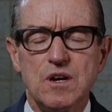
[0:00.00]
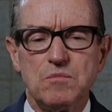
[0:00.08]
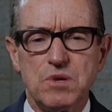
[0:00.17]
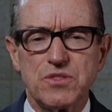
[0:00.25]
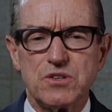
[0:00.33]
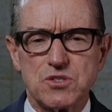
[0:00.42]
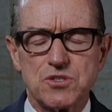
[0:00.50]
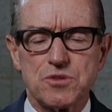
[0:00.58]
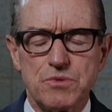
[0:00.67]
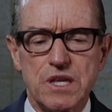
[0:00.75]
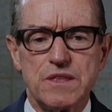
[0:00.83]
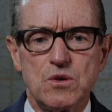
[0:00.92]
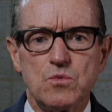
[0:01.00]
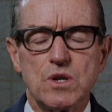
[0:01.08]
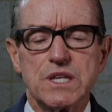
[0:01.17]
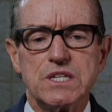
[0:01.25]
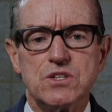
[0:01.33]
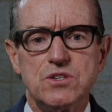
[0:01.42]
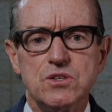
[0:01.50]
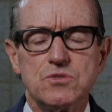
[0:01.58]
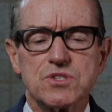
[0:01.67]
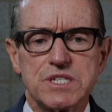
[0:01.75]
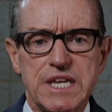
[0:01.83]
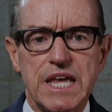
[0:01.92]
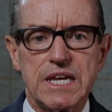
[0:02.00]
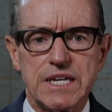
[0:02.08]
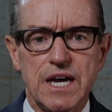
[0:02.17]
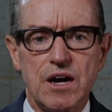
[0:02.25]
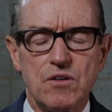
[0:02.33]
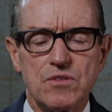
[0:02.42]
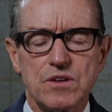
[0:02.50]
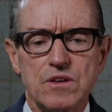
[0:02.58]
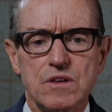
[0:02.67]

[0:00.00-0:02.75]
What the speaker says: but there's three that really do stand out.